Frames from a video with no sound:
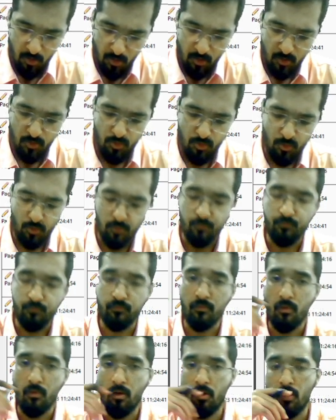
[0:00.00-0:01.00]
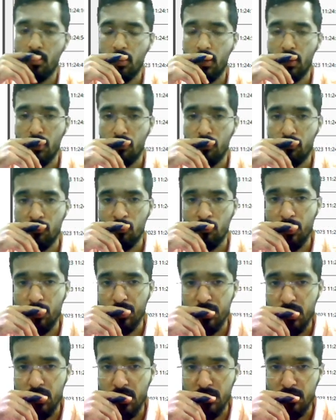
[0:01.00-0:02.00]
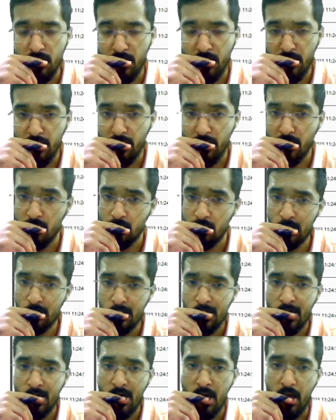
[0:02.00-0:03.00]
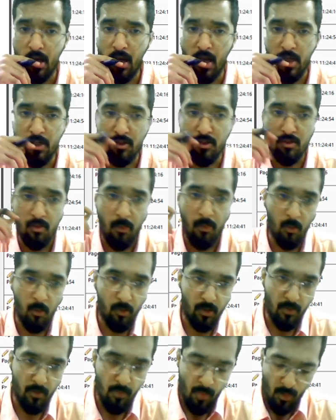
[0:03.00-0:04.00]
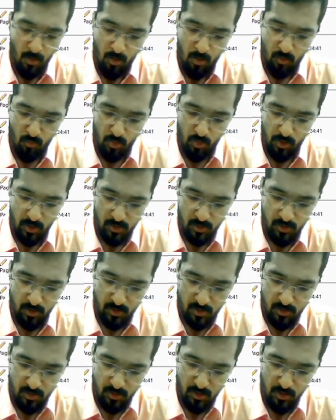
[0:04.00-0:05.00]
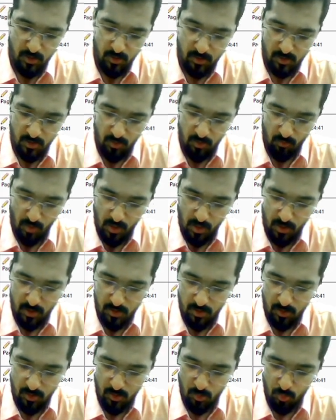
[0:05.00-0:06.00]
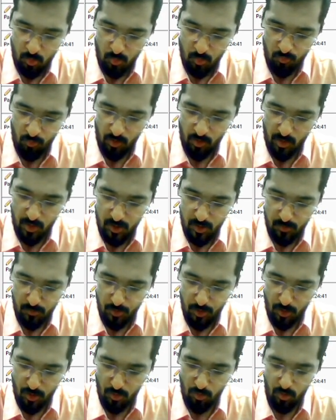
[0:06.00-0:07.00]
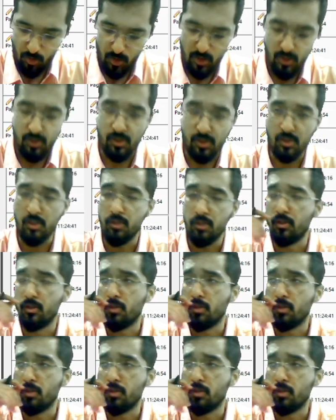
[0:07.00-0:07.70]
So again questions related to light. Okay, what is AC, DC? Why AC is used for transmission, not DC in the